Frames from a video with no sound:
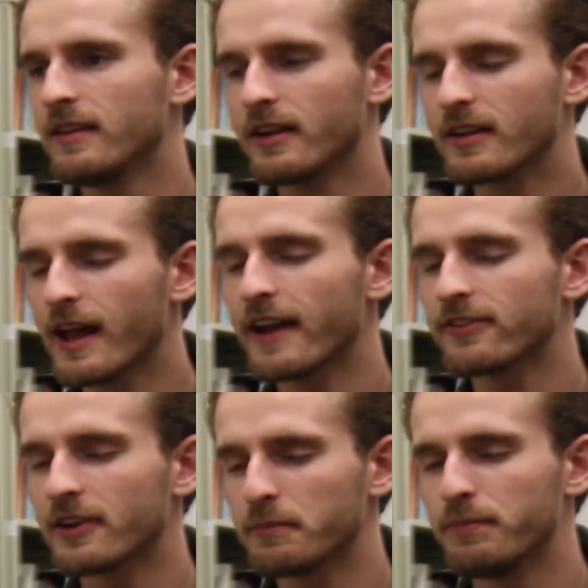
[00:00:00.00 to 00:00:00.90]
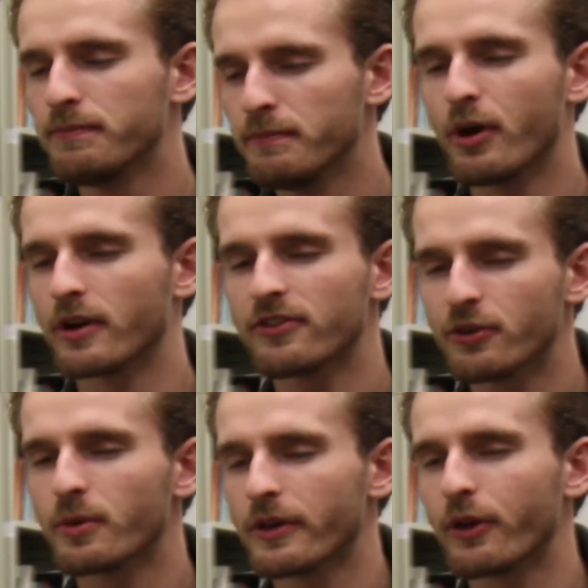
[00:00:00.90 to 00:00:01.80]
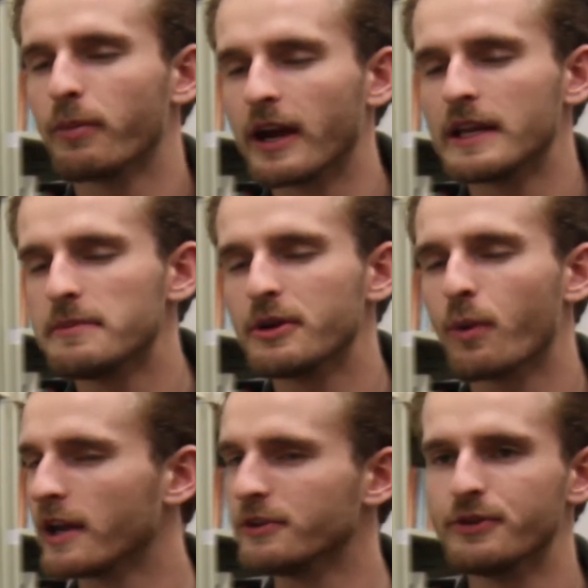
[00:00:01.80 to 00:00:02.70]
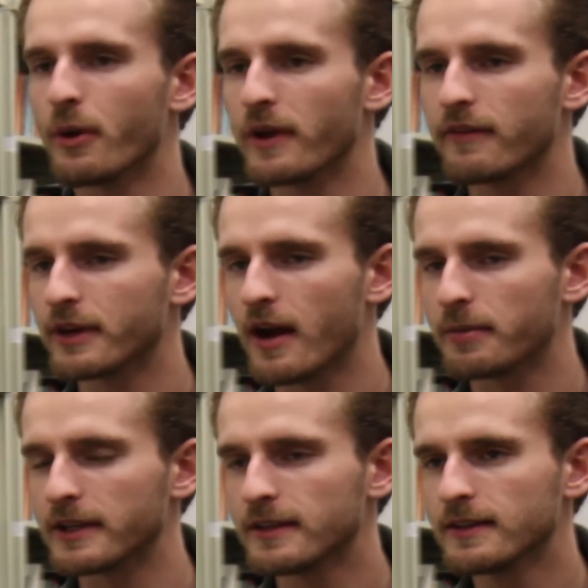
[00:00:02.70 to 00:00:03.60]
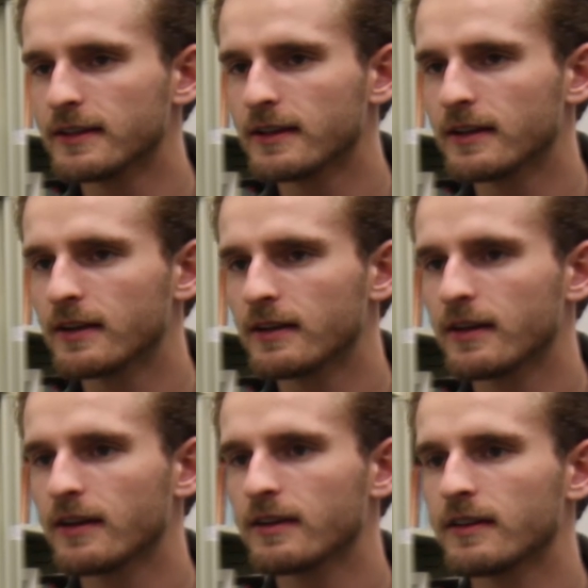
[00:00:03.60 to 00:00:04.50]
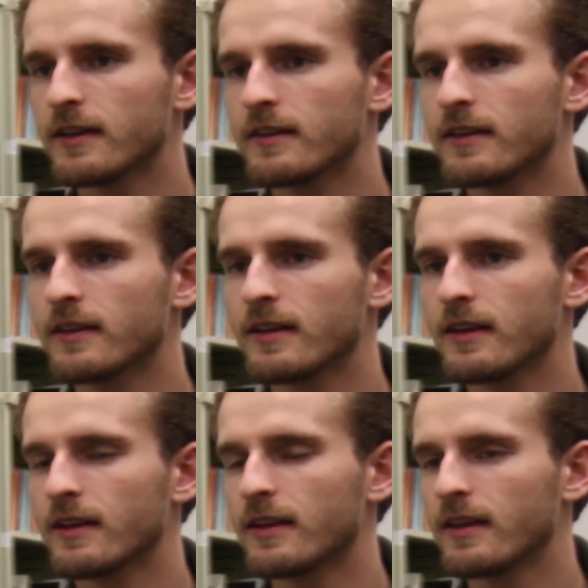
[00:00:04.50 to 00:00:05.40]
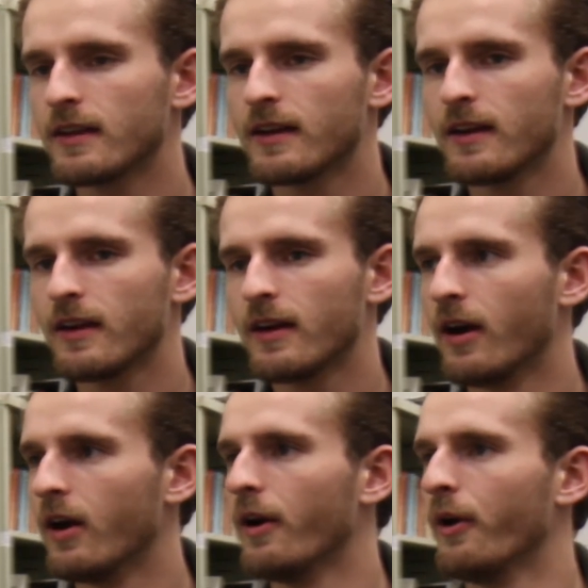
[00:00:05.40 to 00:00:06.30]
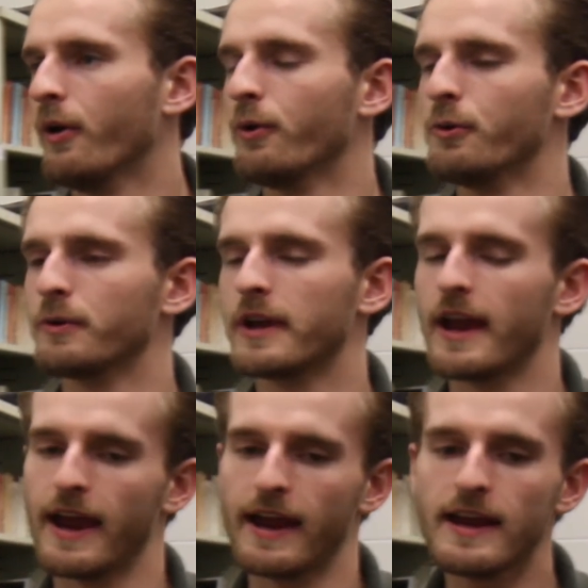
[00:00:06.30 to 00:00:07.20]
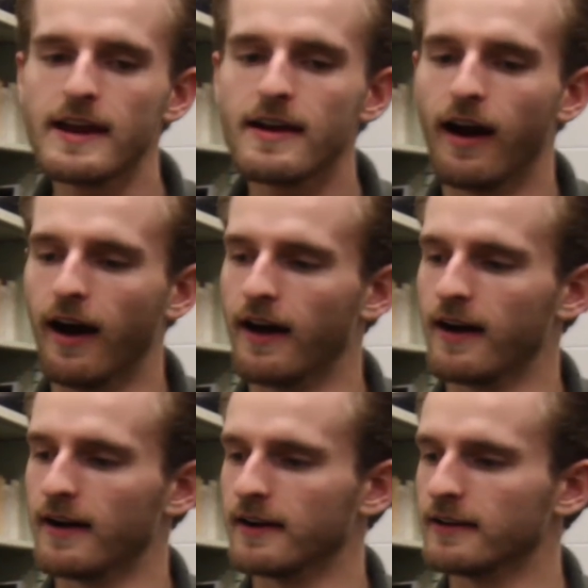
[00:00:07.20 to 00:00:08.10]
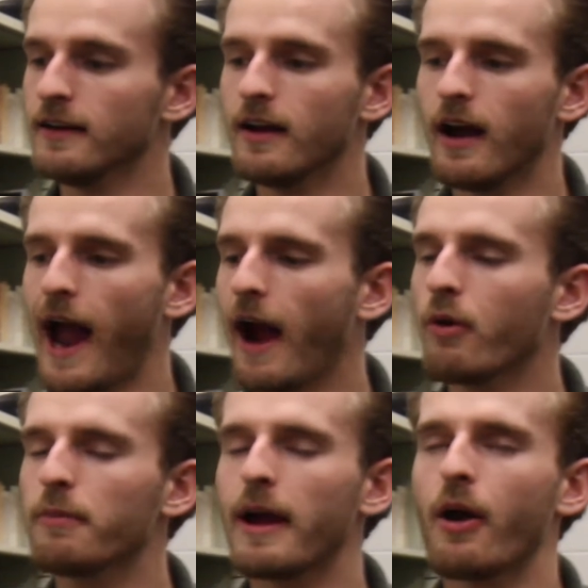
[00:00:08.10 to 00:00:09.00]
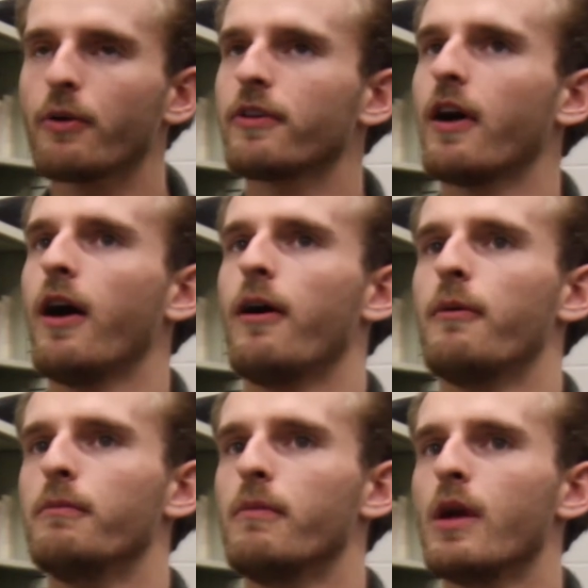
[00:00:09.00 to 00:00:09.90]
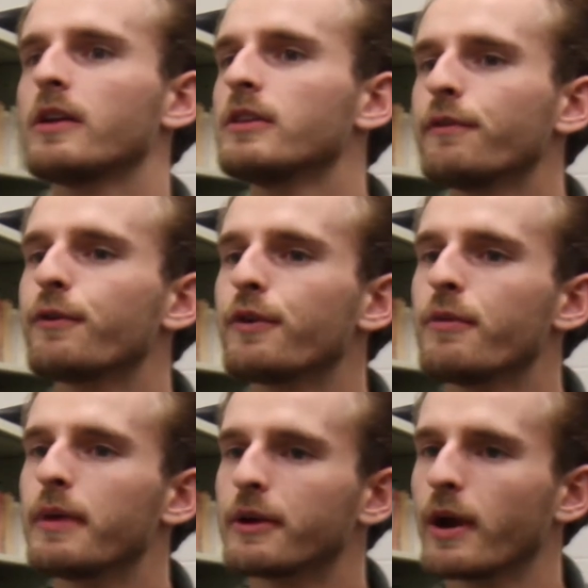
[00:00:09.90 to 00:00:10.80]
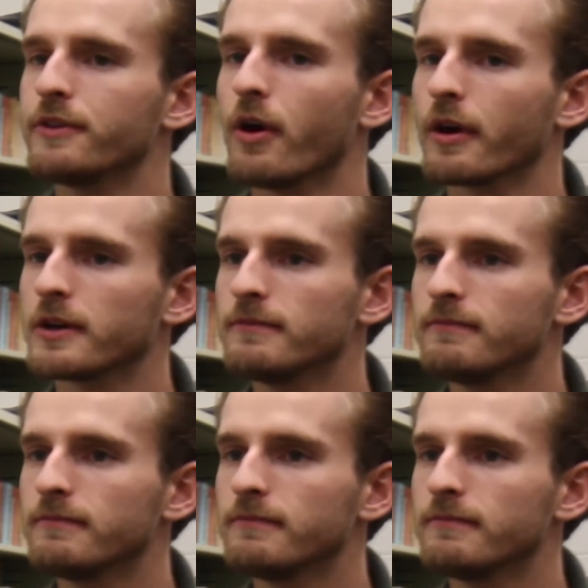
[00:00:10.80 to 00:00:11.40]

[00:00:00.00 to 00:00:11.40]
The classic book, Stuart Little by E.B. White. You don't have a copy. I'm not surprised. I've never heard of it. Okay. Uh, how about um, Clifford the Big Red Dog?